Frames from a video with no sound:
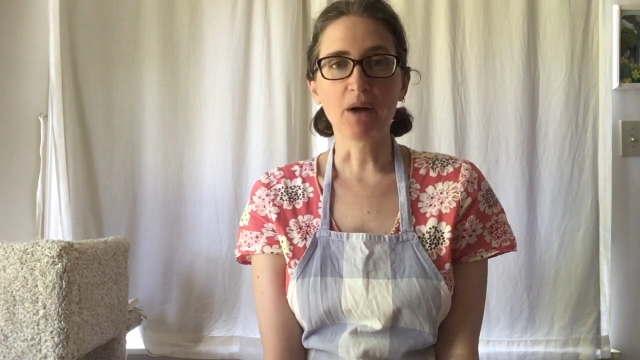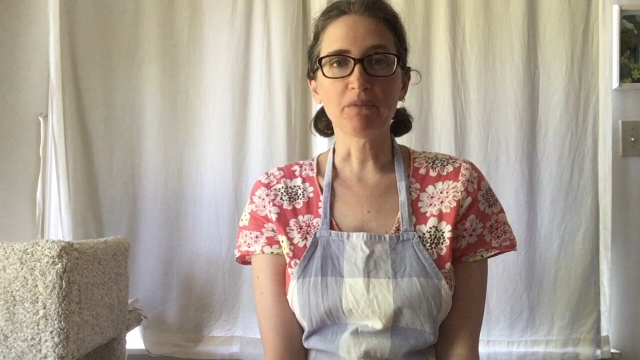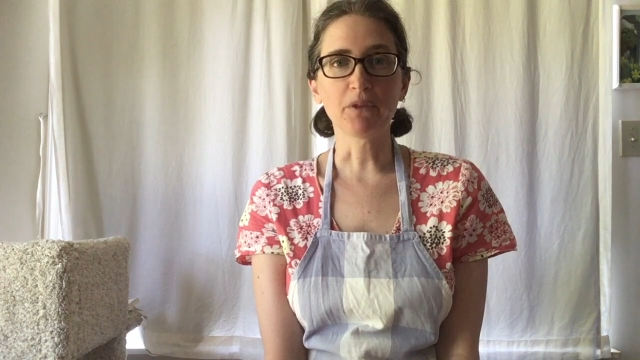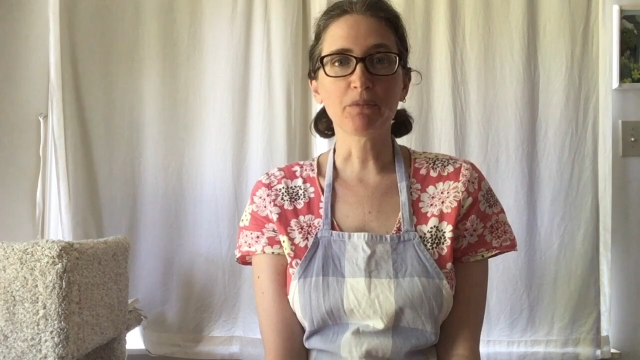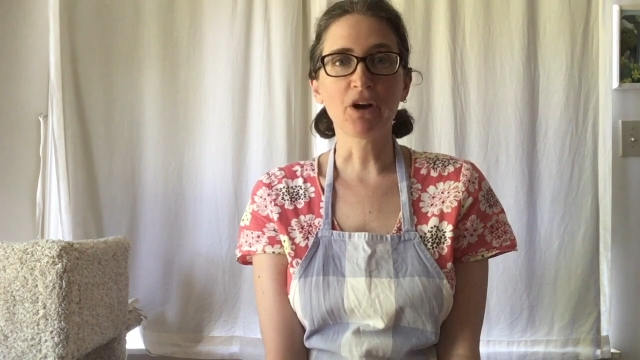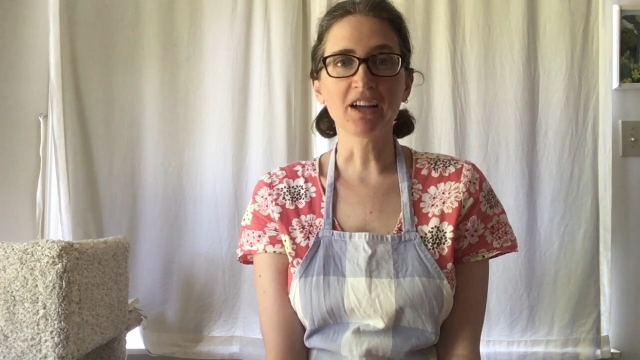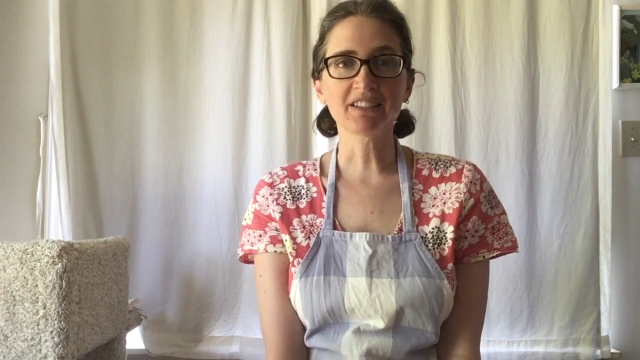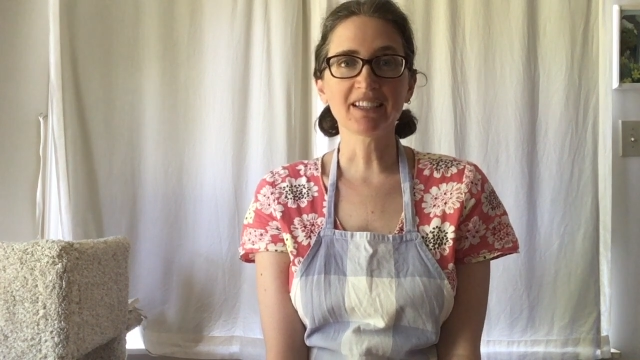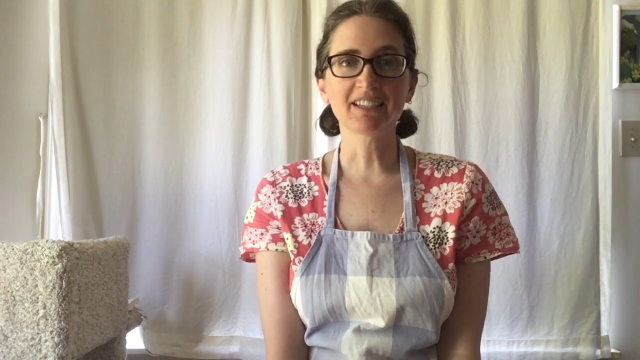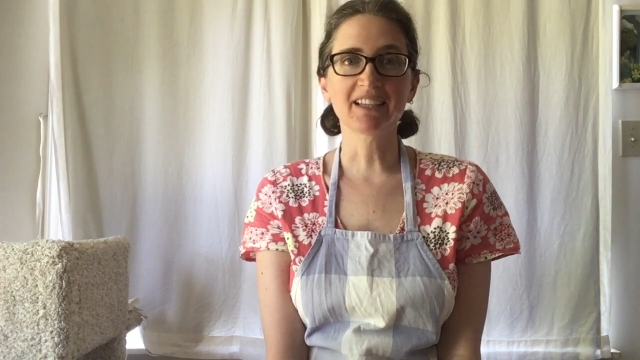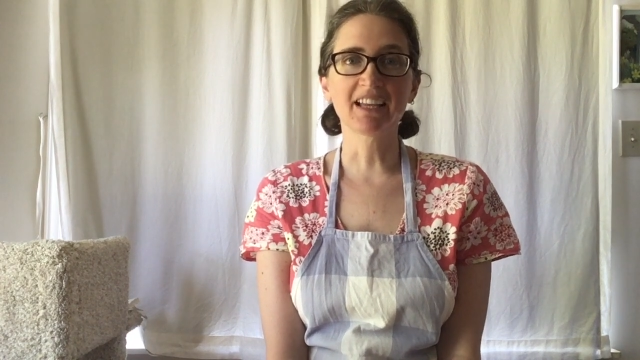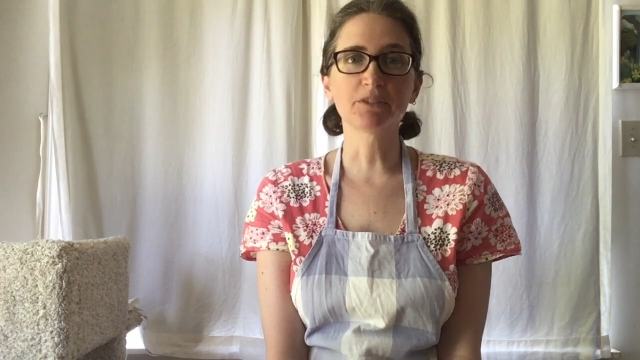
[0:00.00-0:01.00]
the
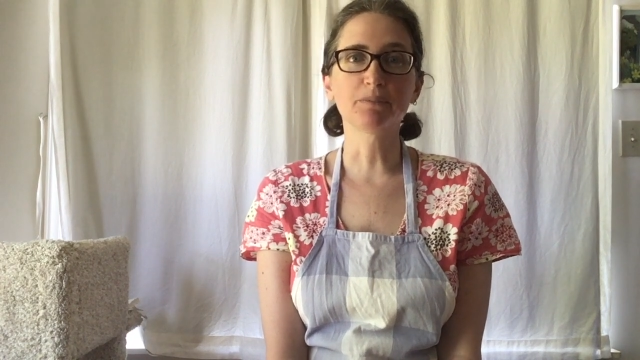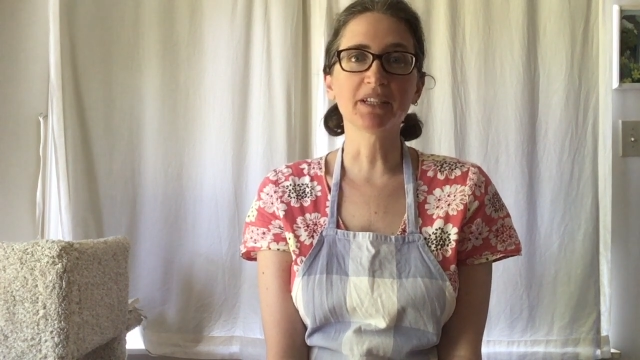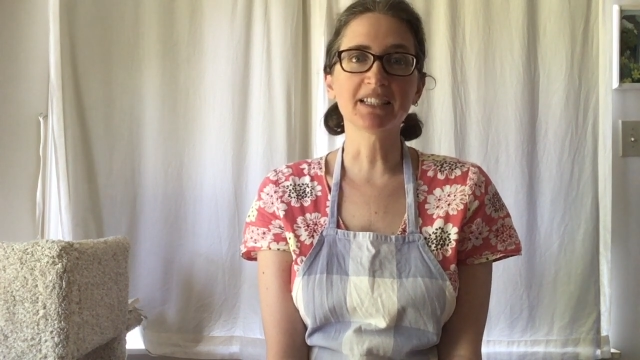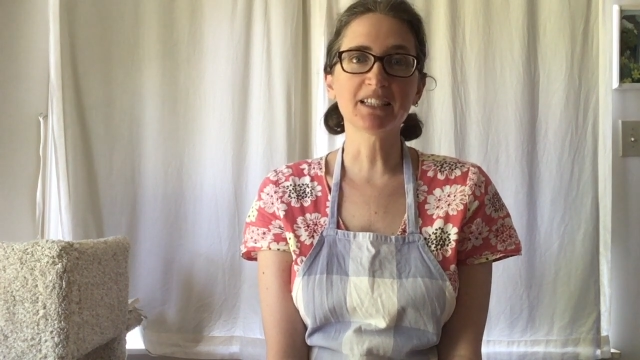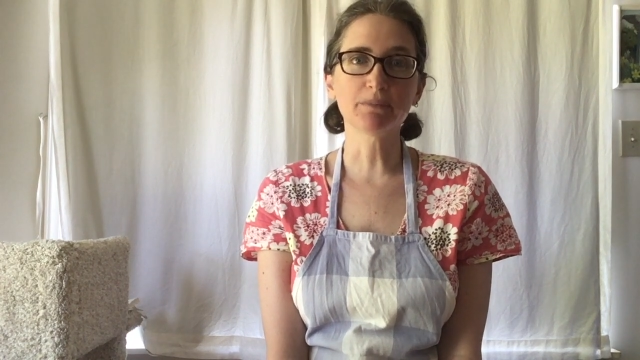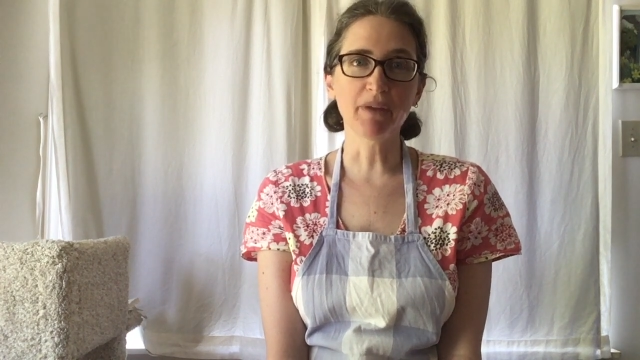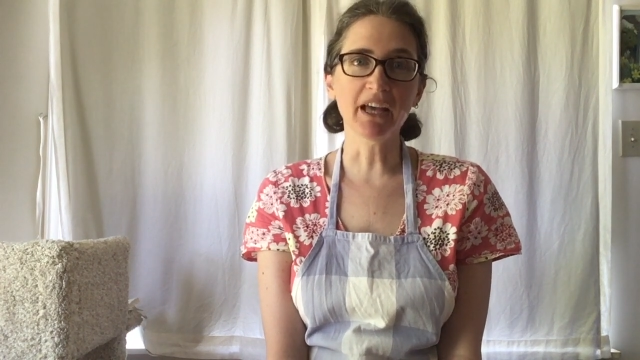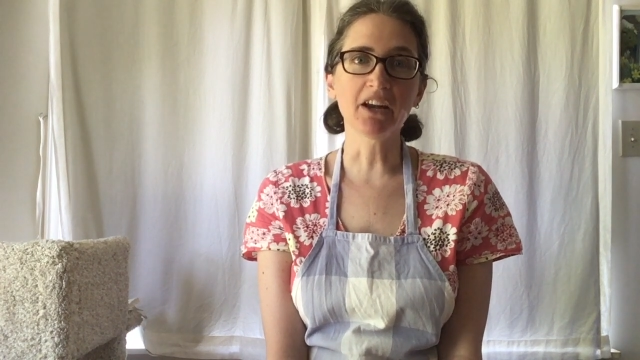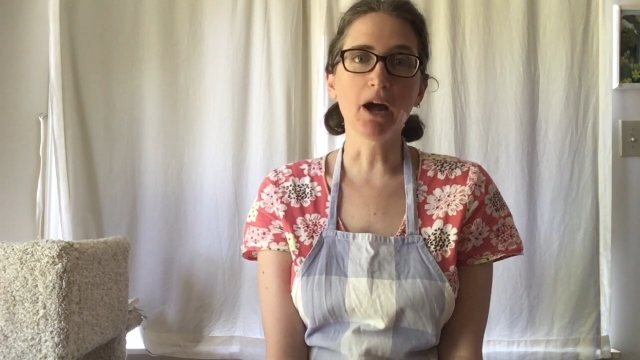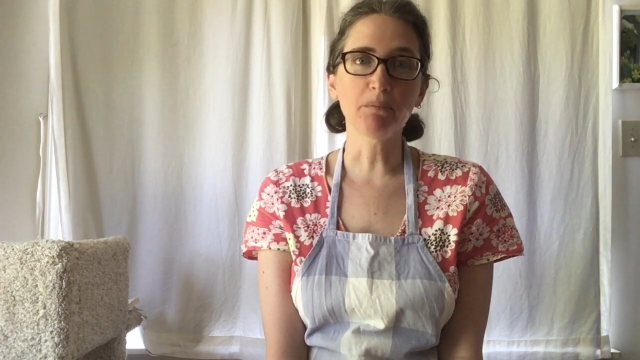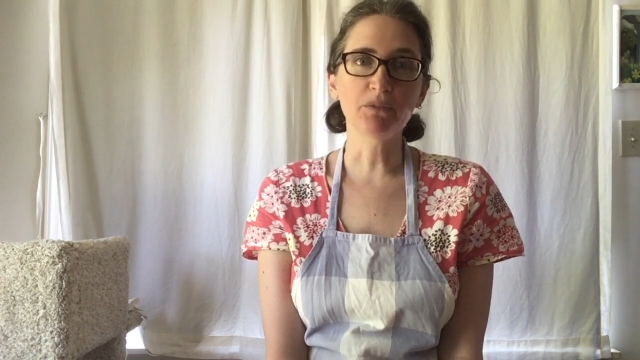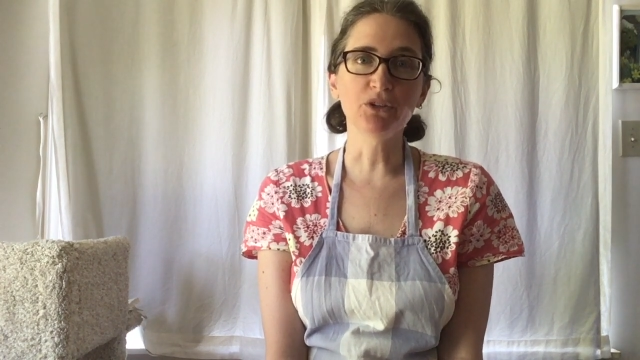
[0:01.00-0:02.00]
process has been sped
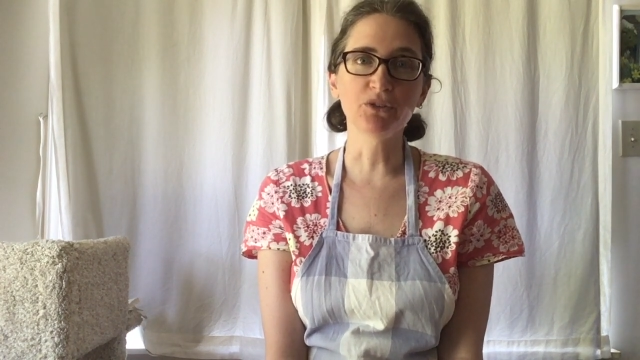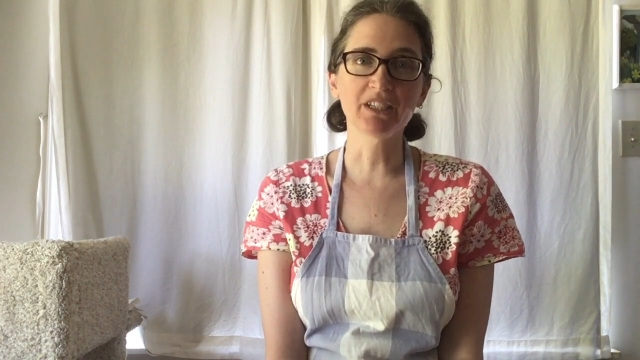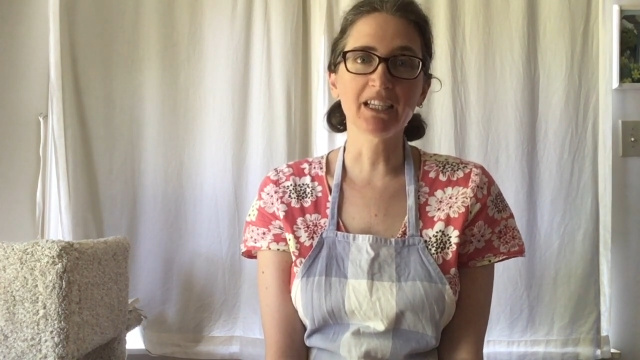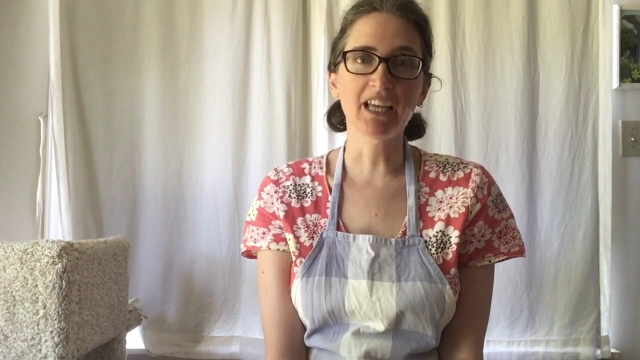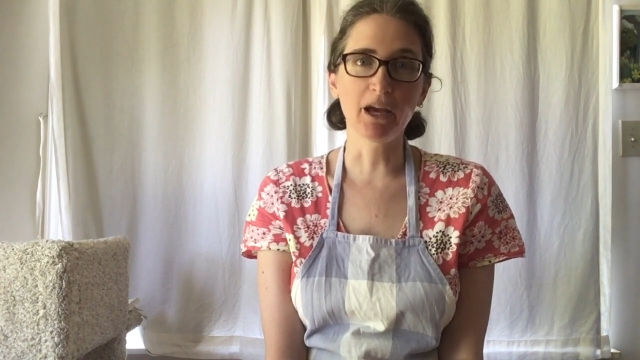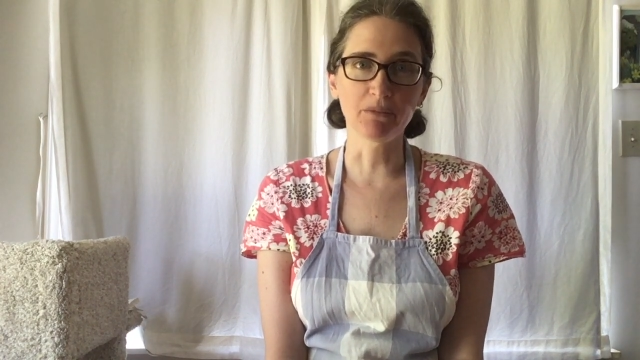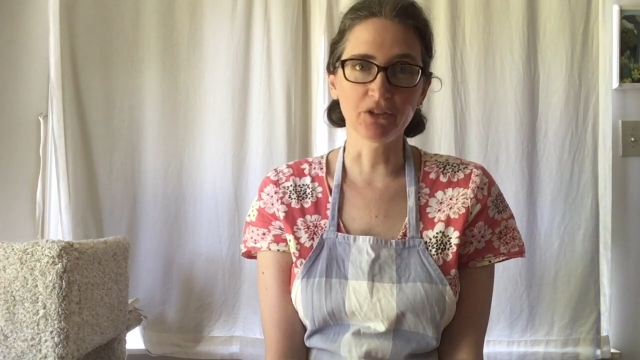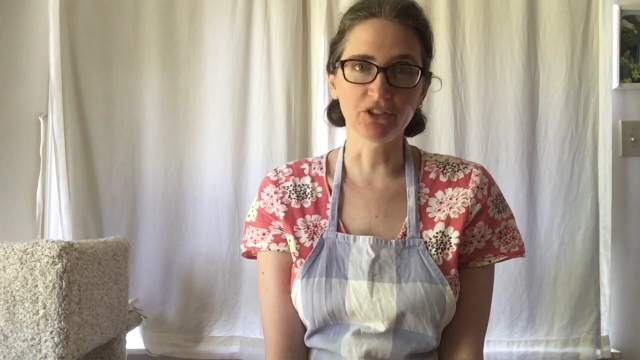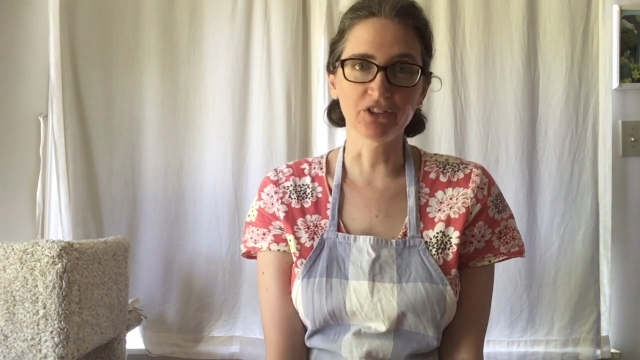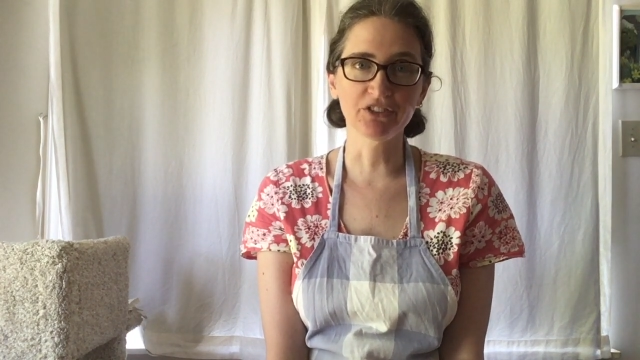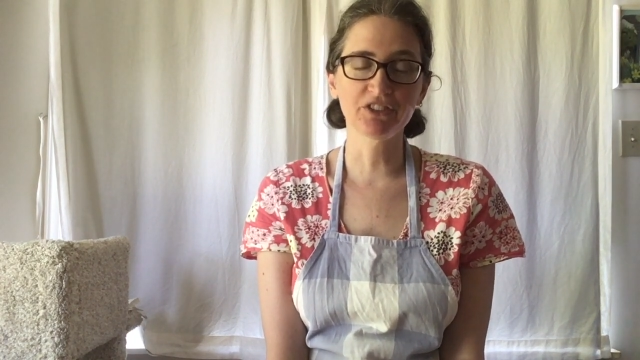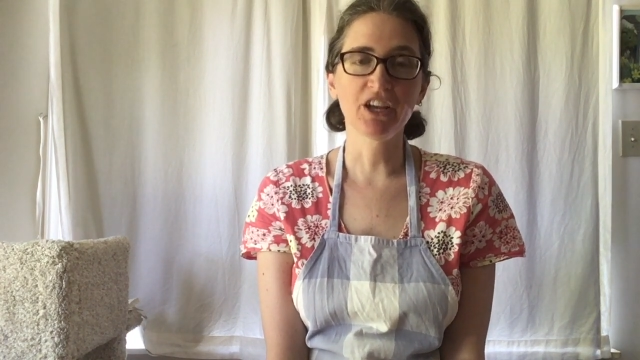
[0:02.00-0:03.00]
up using
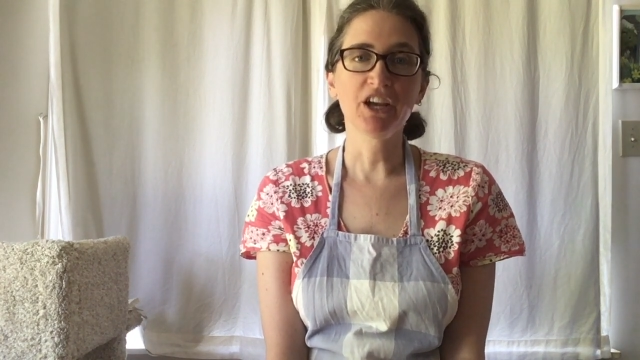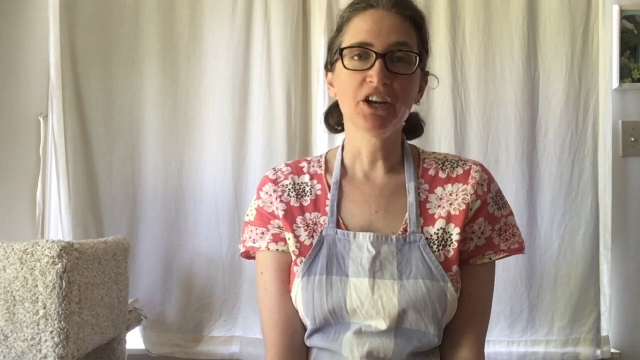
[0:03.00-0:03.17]
chemicals.